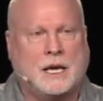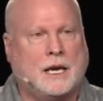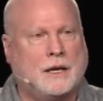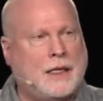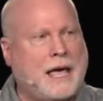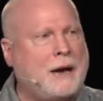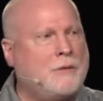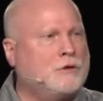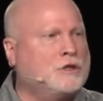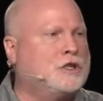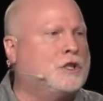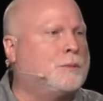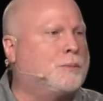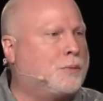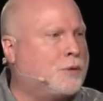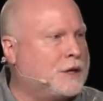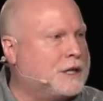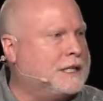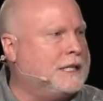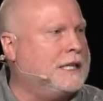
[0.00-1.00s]
And that was the
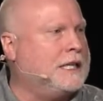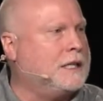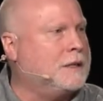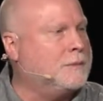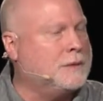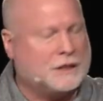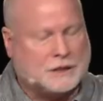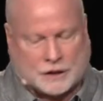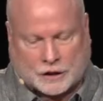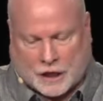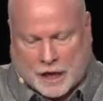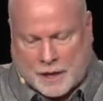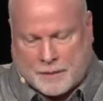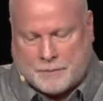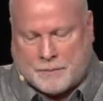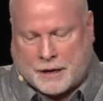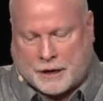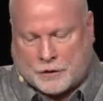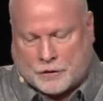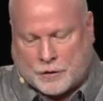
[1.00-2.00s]
predicament the
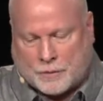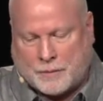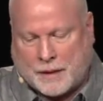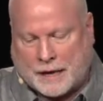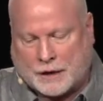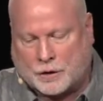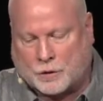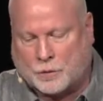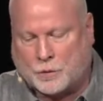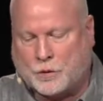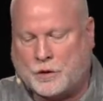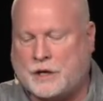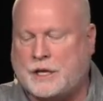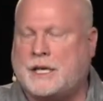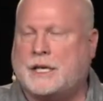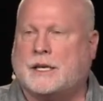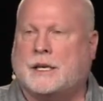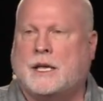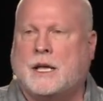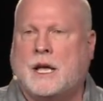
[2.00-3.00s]
cupbearer and the baker were
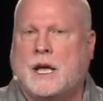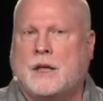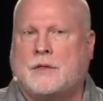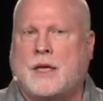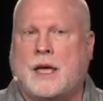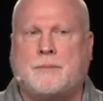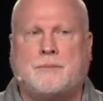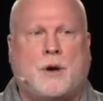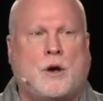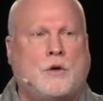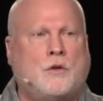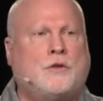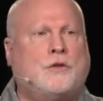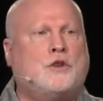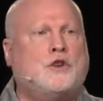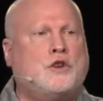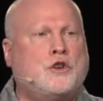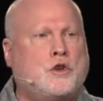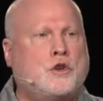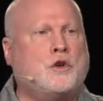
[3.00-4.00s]
in. They both
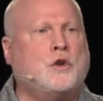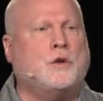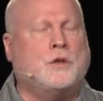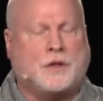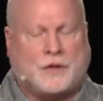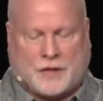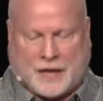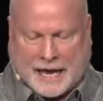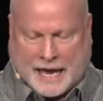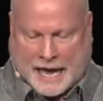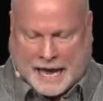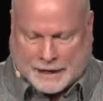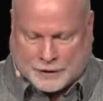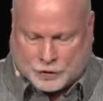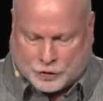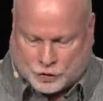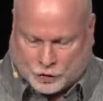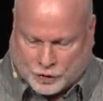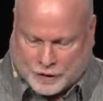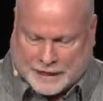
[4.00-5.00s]
knew that they
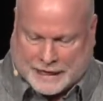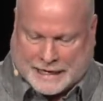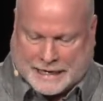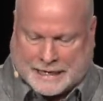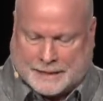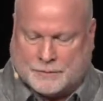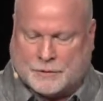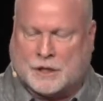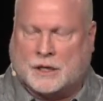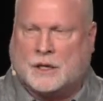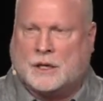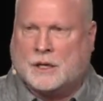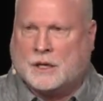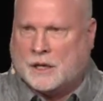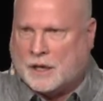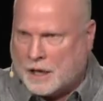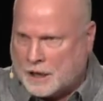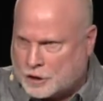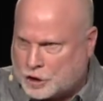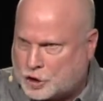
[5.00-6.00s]
had dreamed
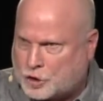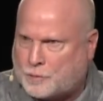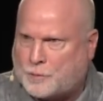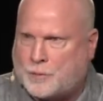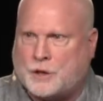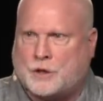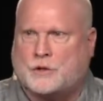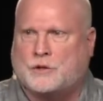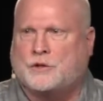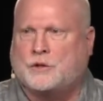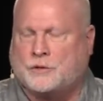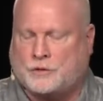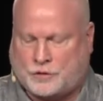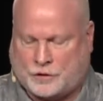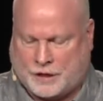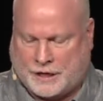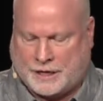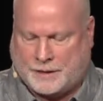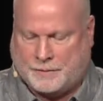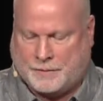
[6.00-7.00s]
a spiritual
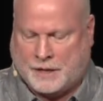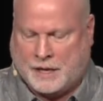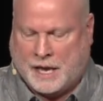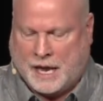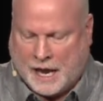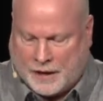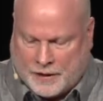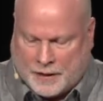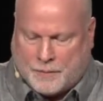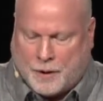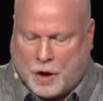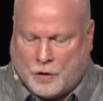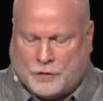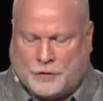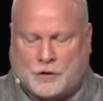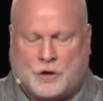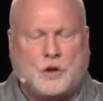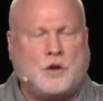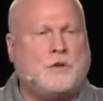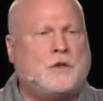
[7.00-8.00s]
dream. And they
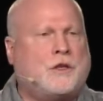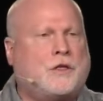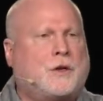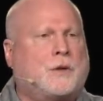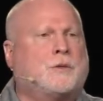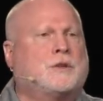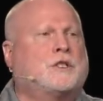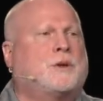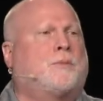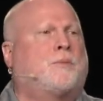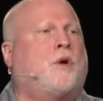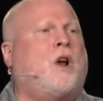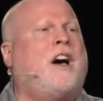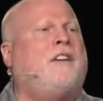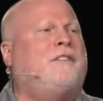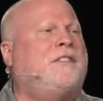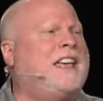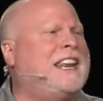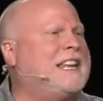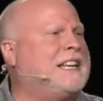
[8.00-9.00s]
both knew that there was a
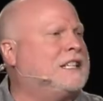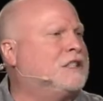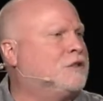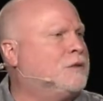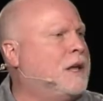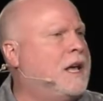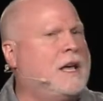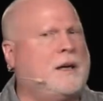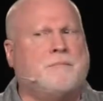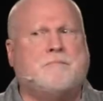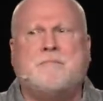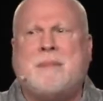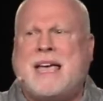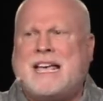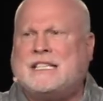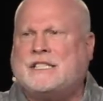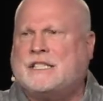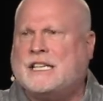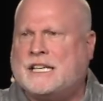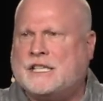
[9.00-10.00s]
prophetic
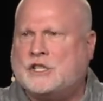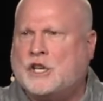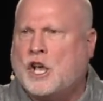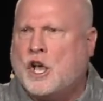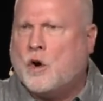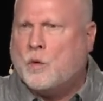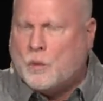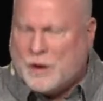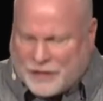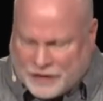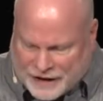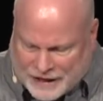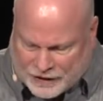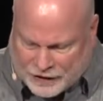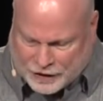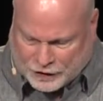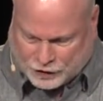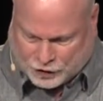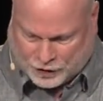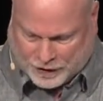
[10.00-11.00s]
message within
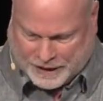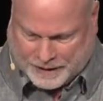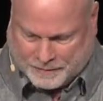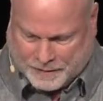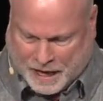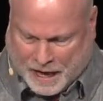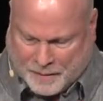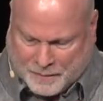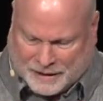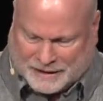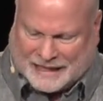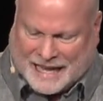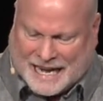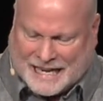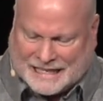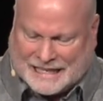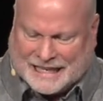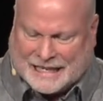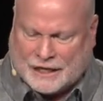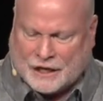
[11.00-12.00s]
the dream. But they
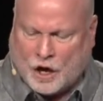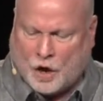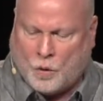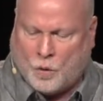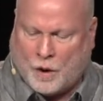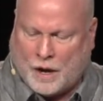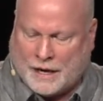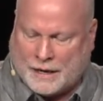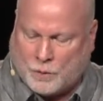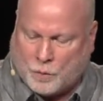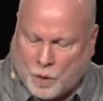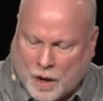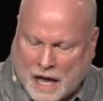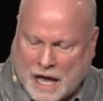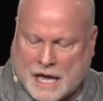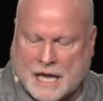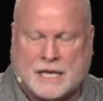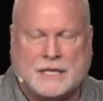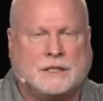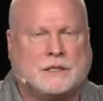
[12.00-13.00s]
didn't know what it
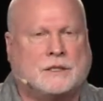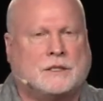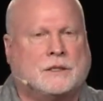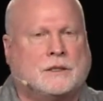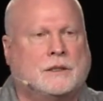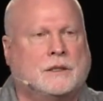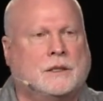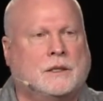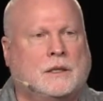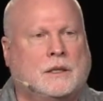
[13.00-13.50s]
was